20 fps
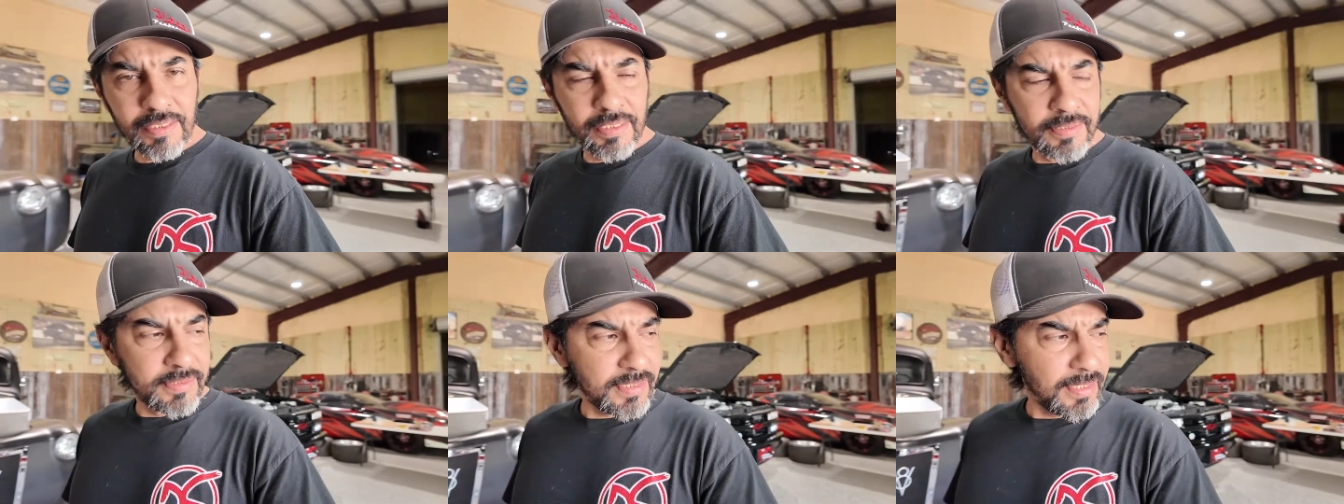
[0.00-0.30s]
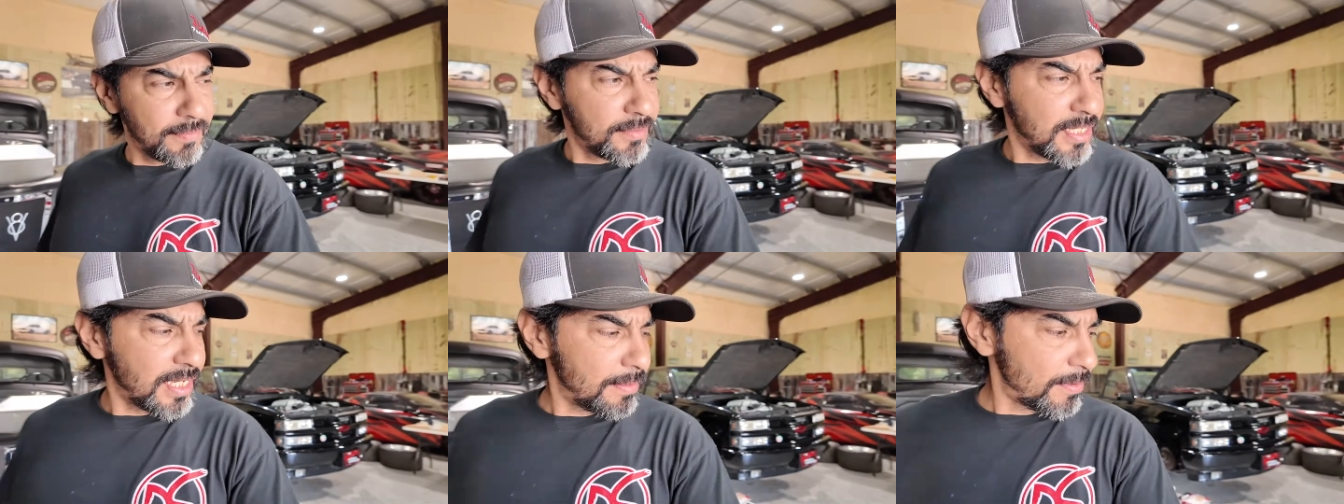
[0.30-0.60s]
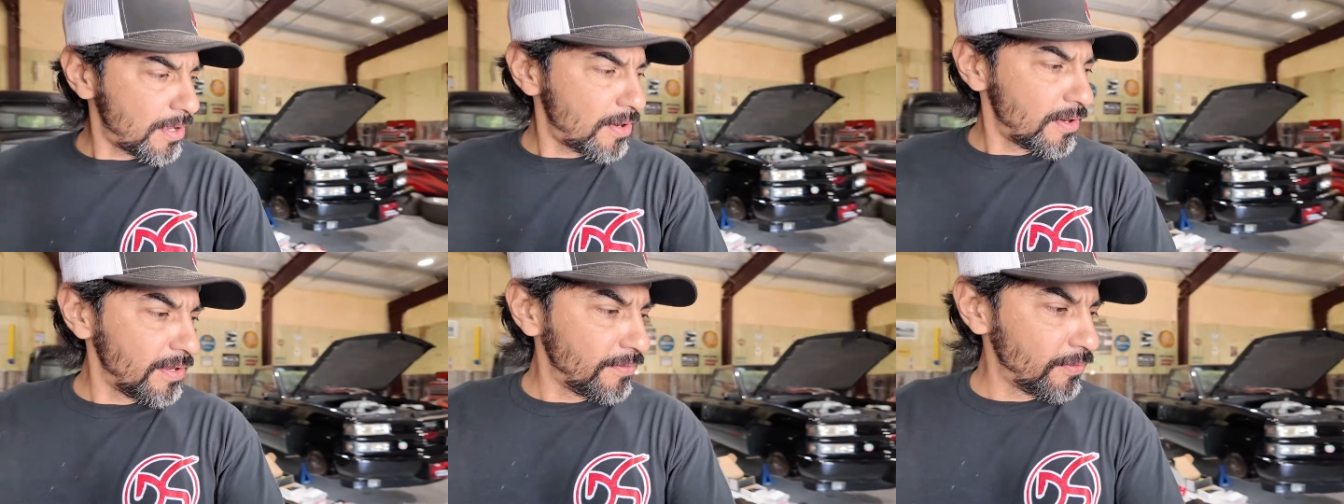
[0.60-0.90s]
at the same time,
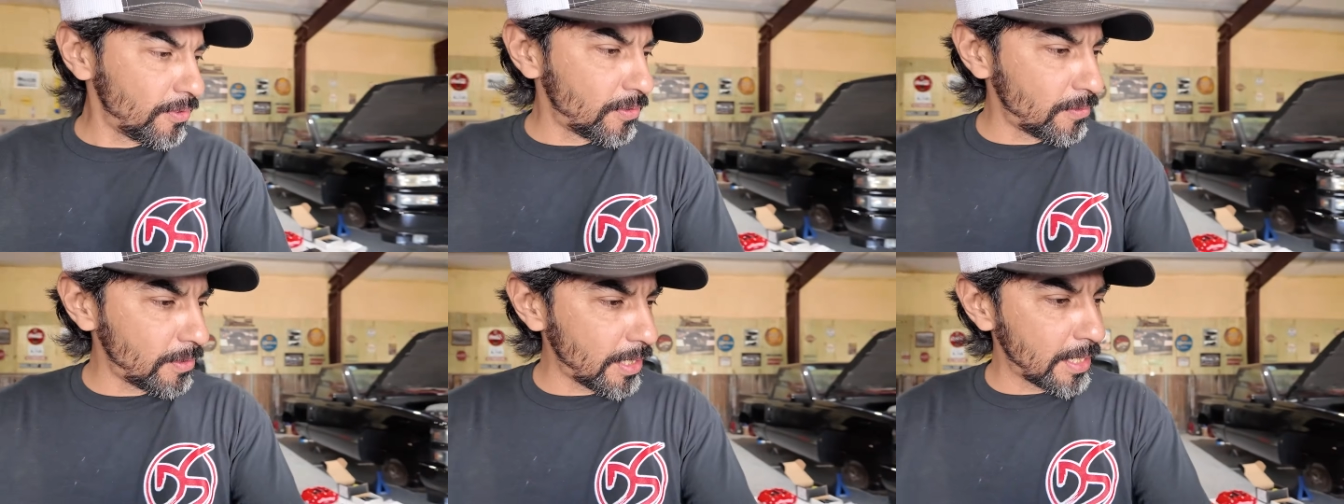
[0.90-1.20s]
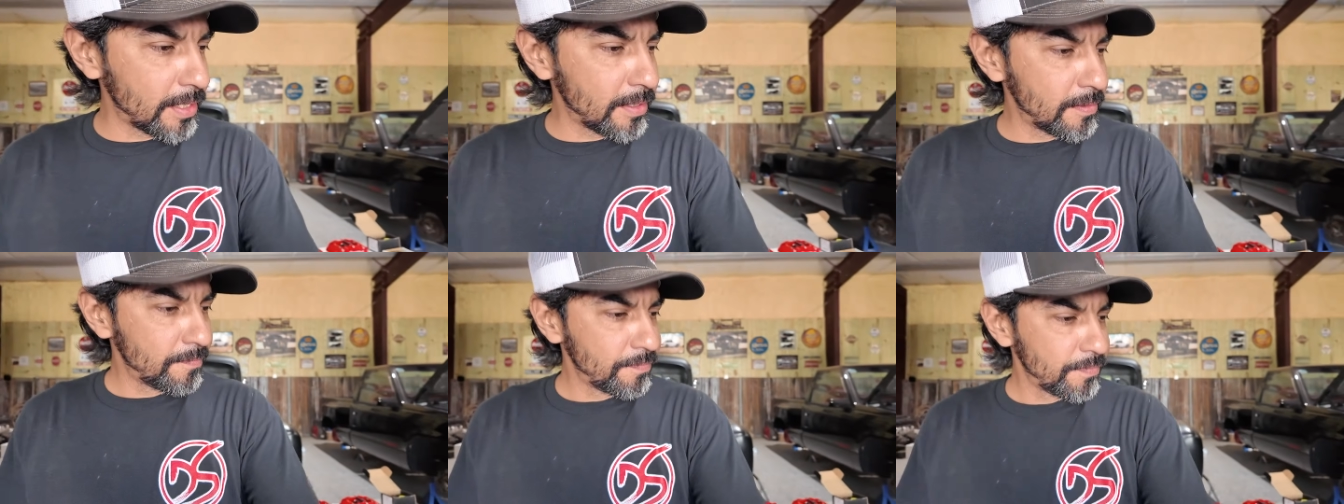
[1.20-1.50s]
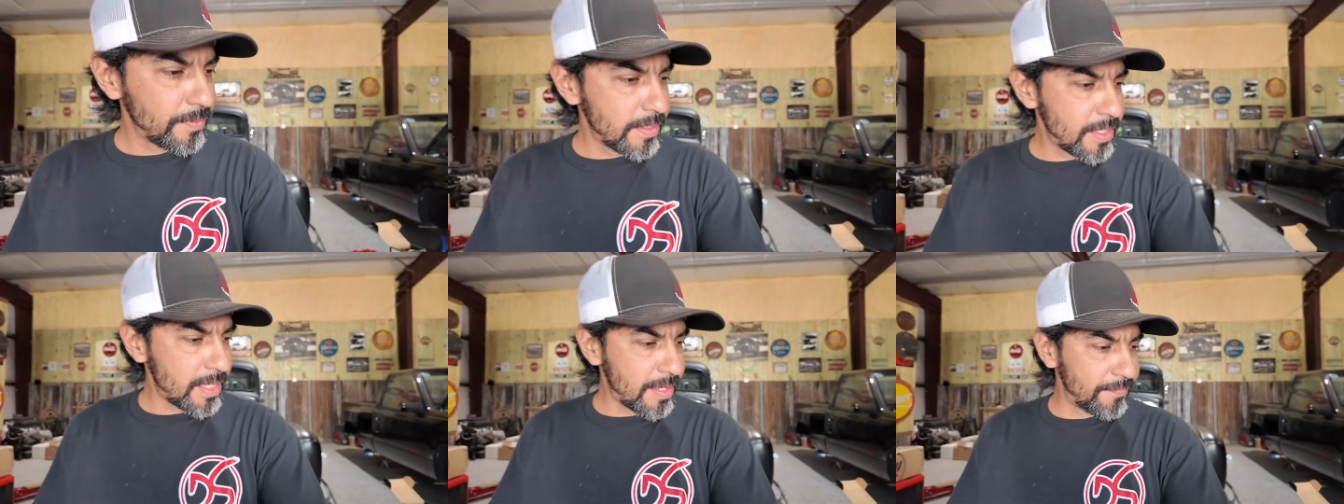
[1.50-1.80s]
I don't even know why.
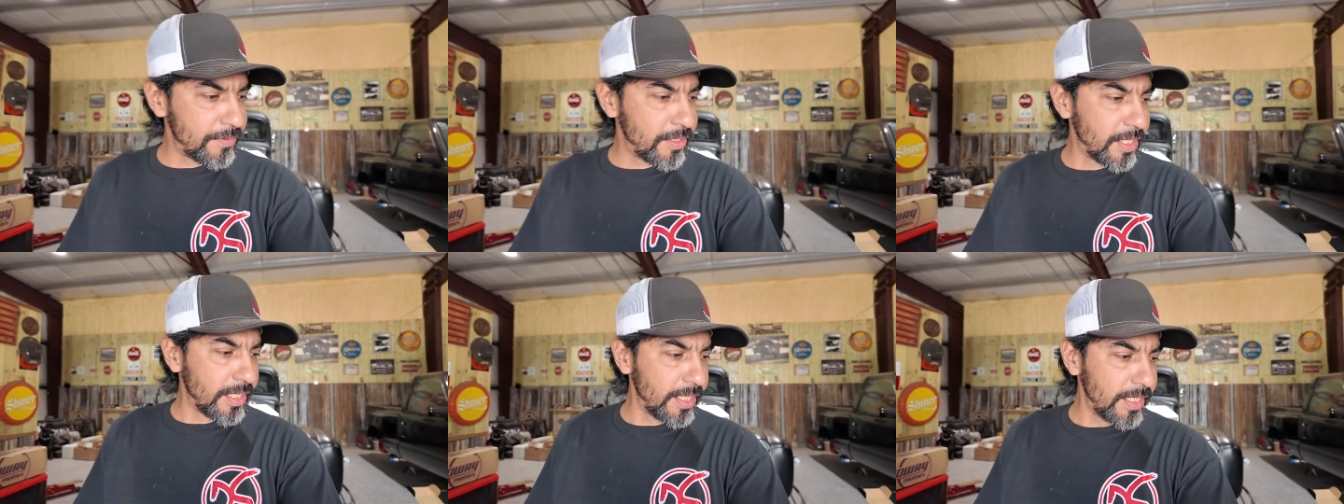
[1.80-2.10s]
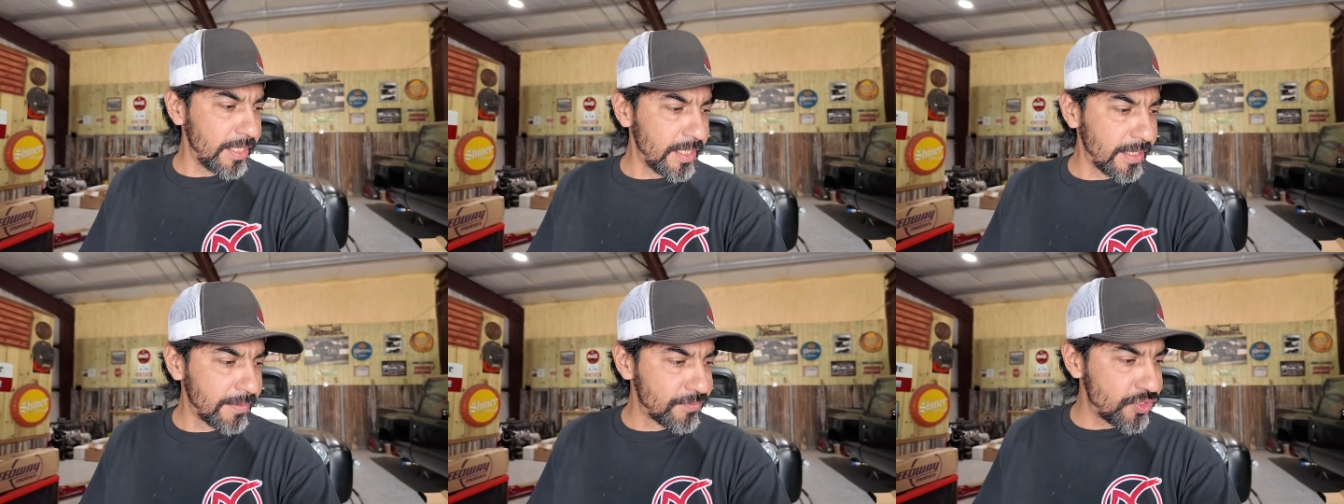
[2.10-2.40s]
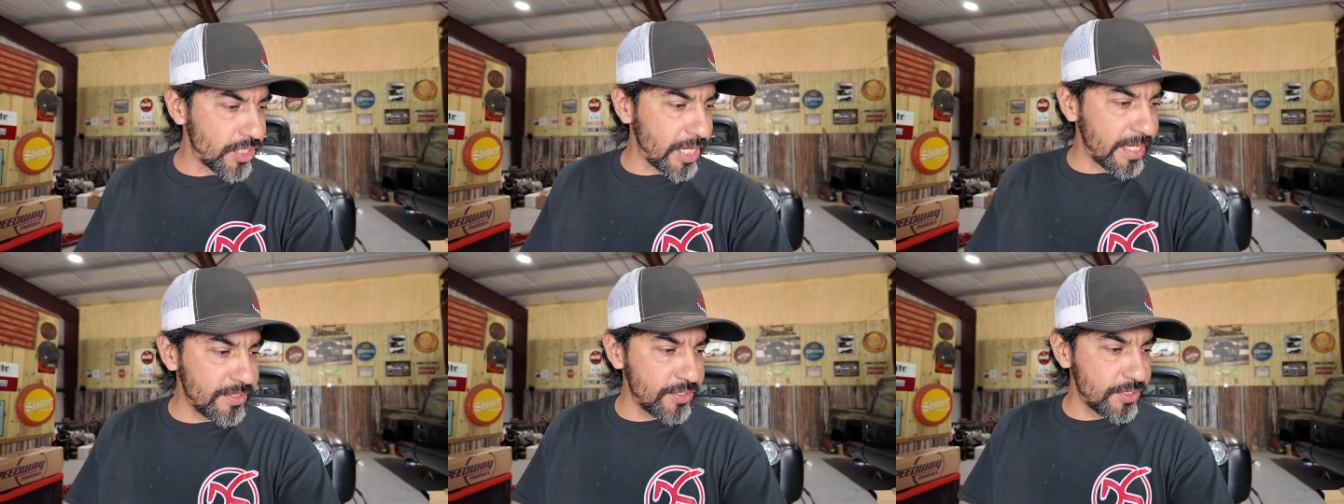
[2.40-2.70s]
I've done it, I've
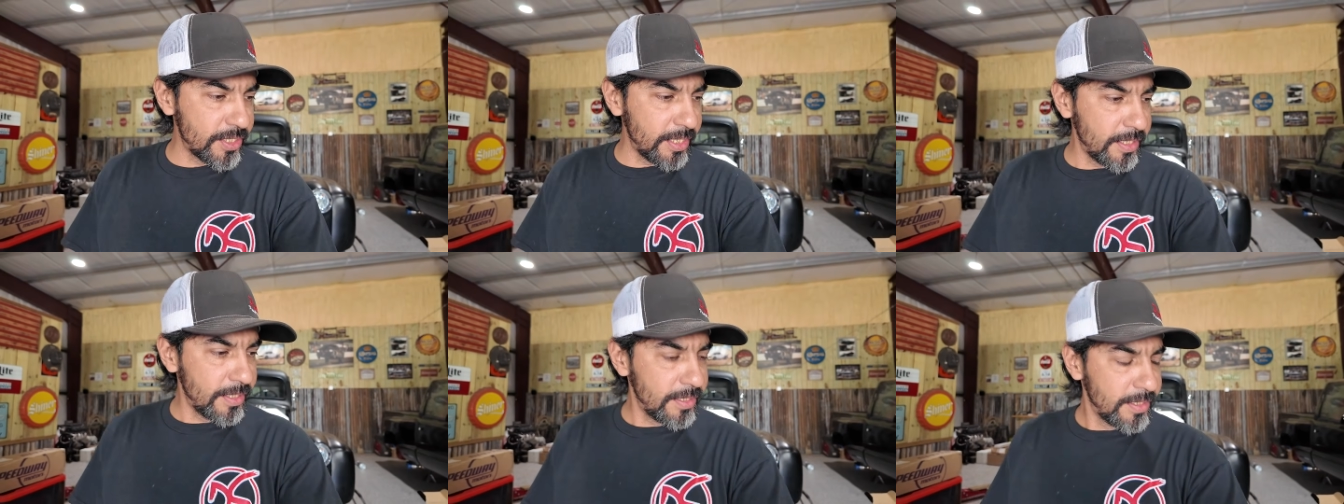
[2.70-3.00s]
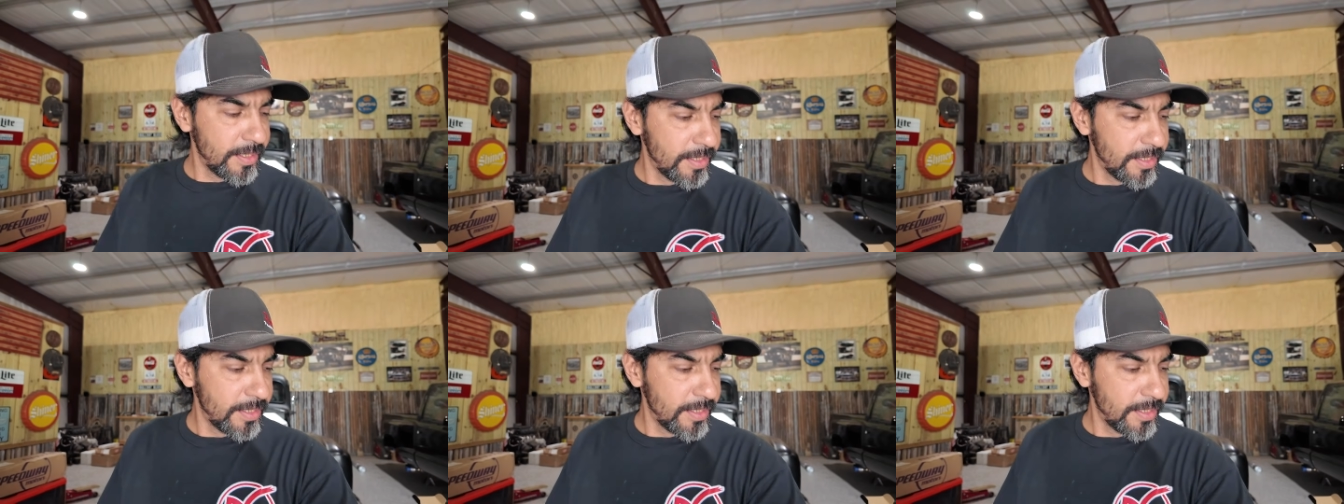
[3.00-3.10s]
changed it,